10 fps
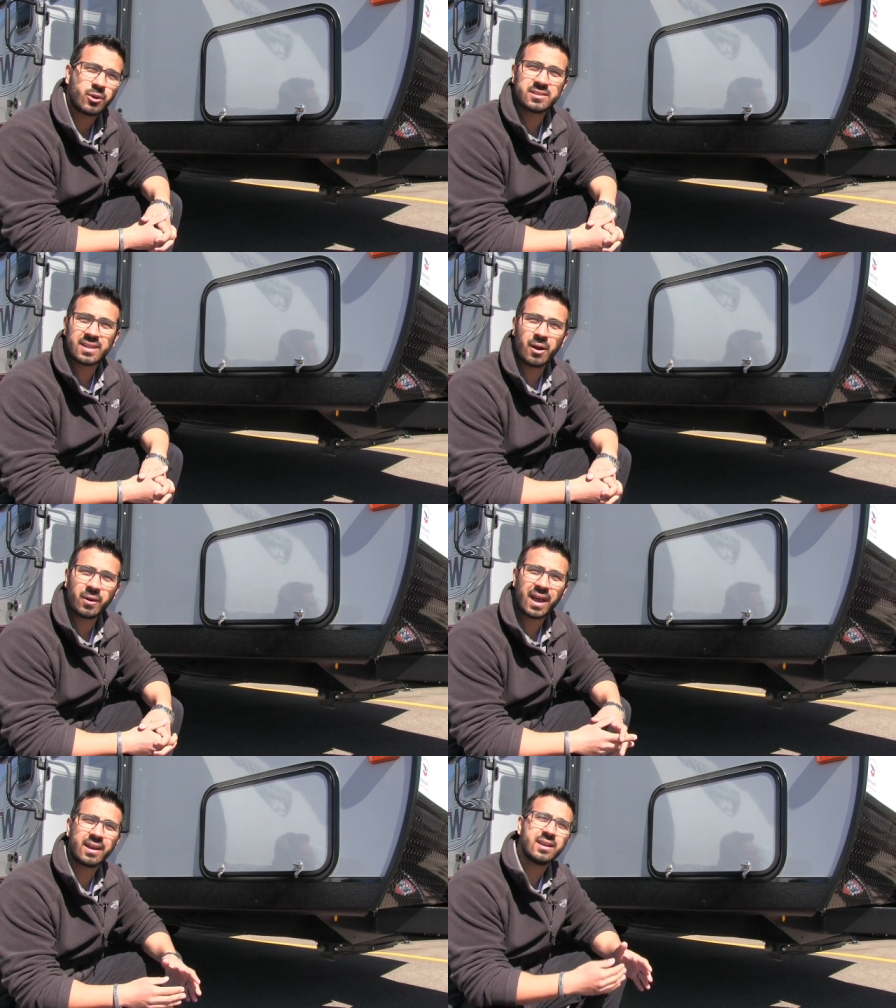to rust out
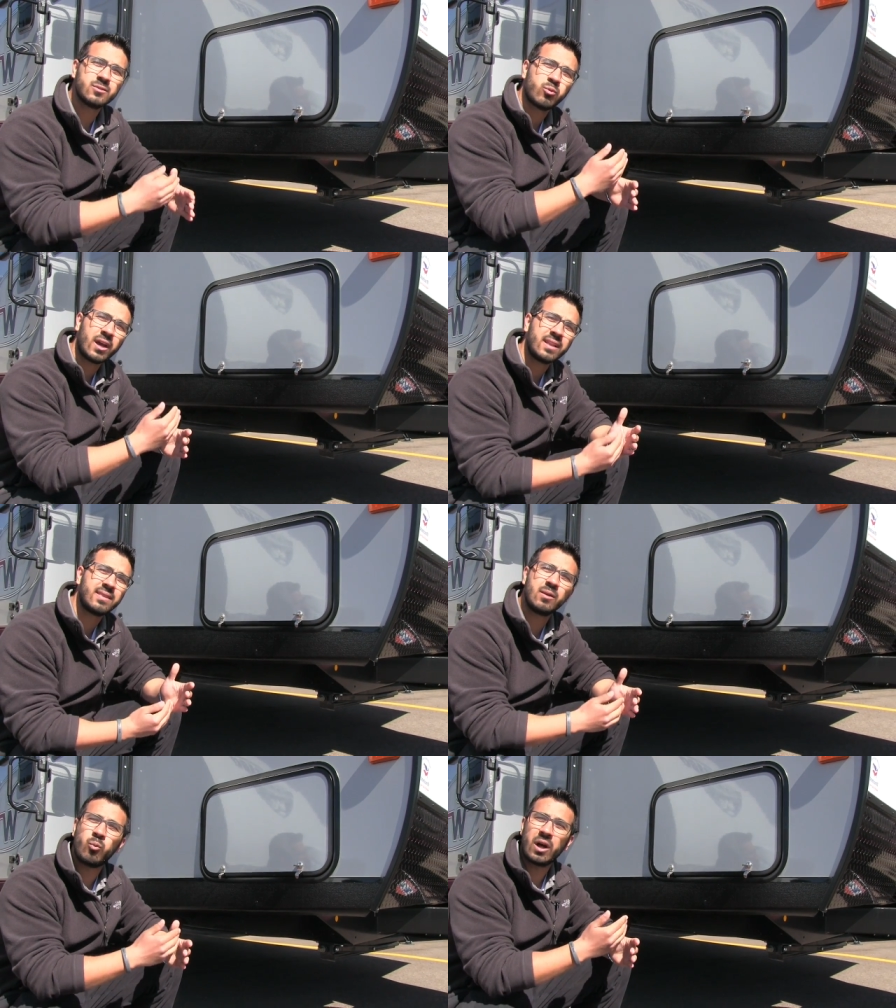at is right at
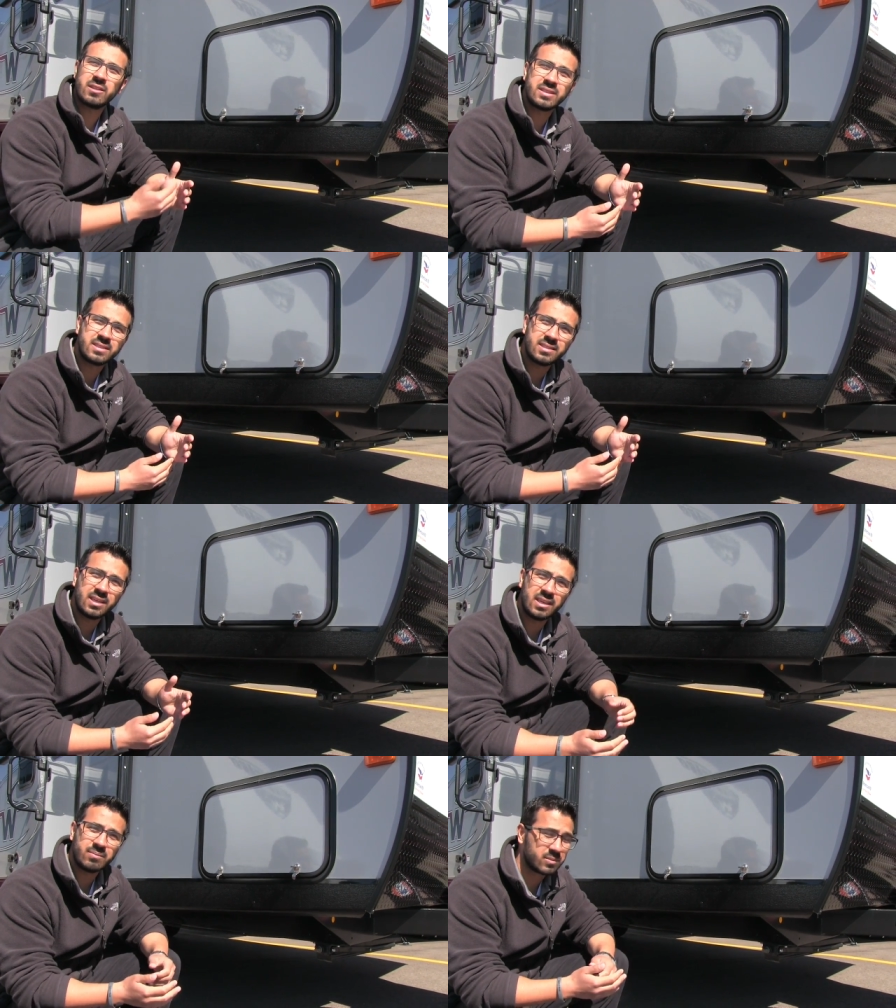the welded seam.